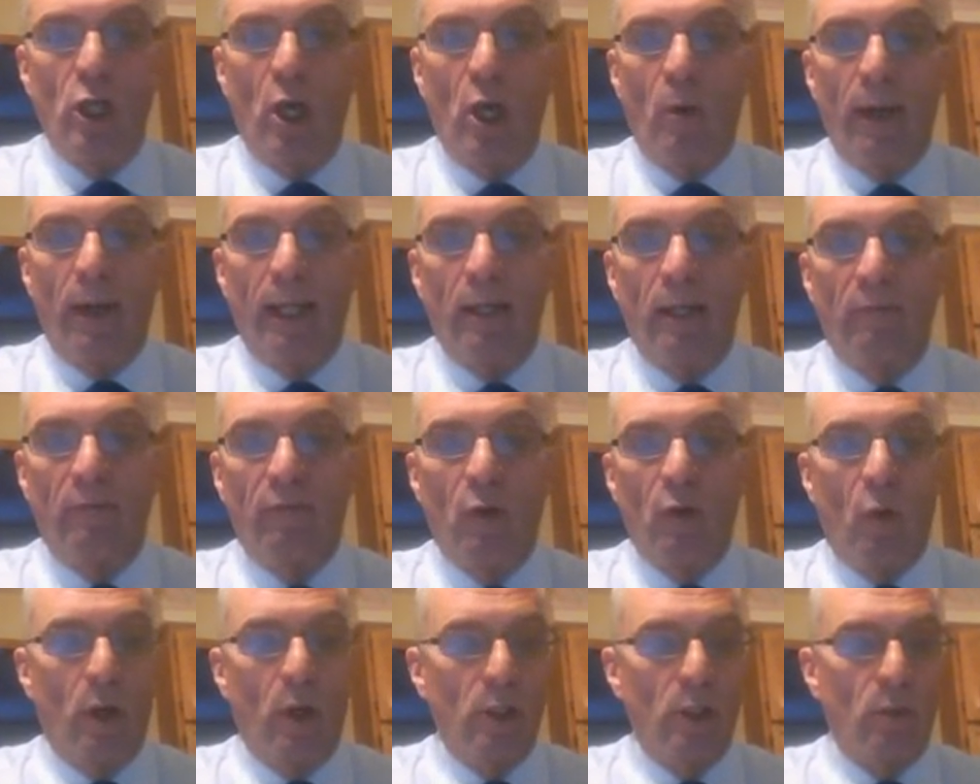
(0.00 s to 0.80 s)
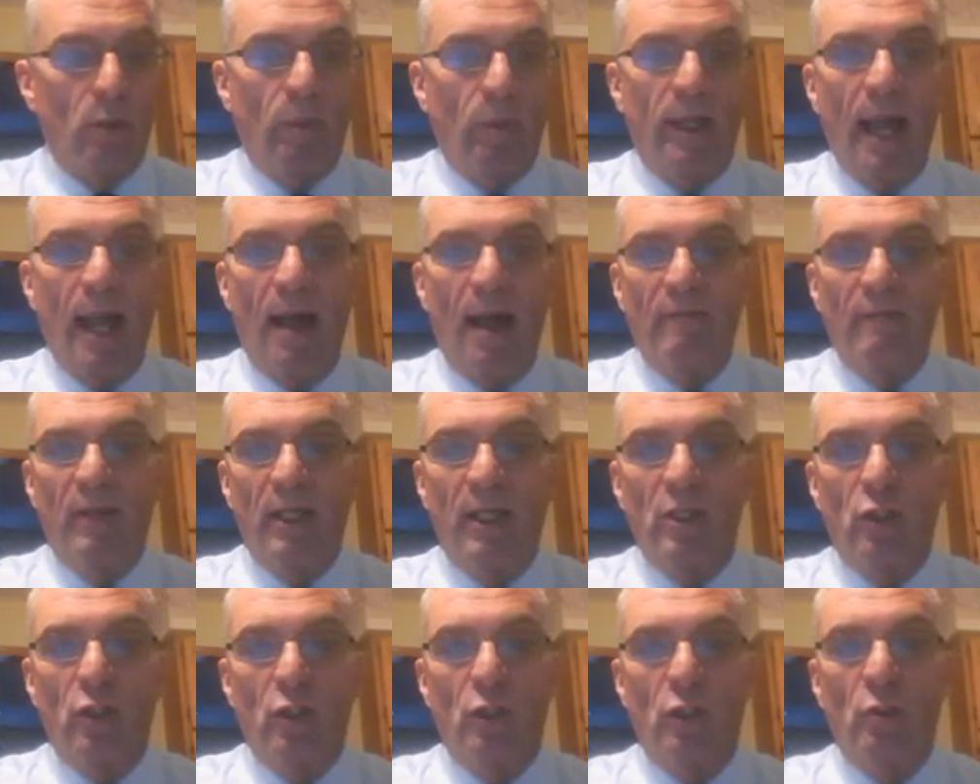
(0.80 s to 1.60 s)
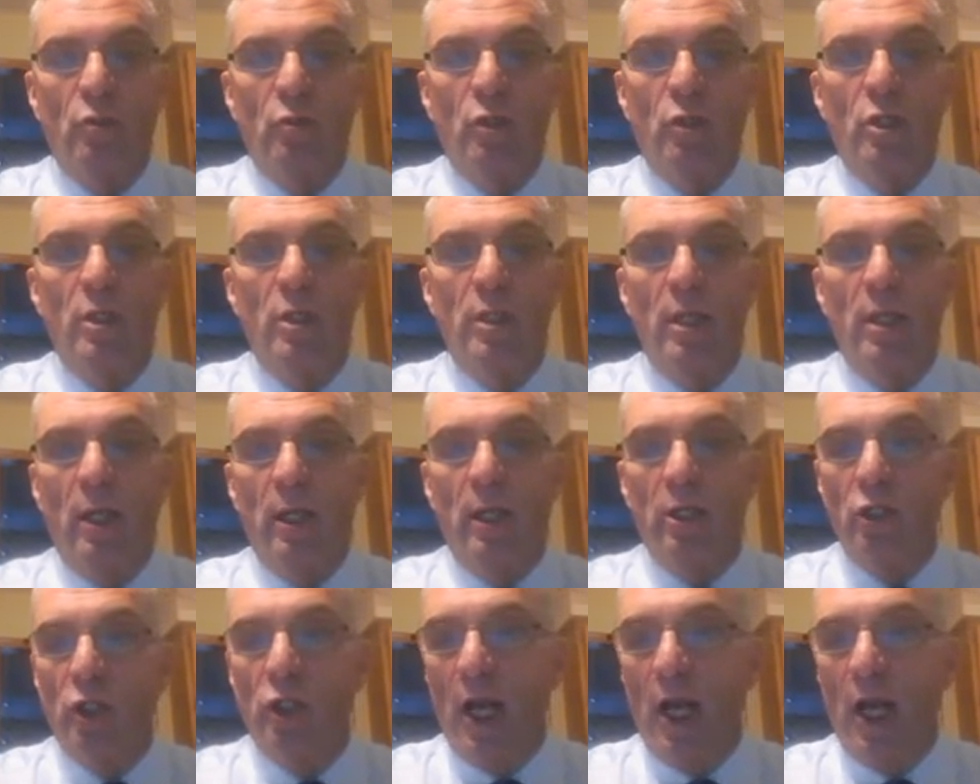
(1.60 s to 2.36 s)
showing, of course, we have these two uh,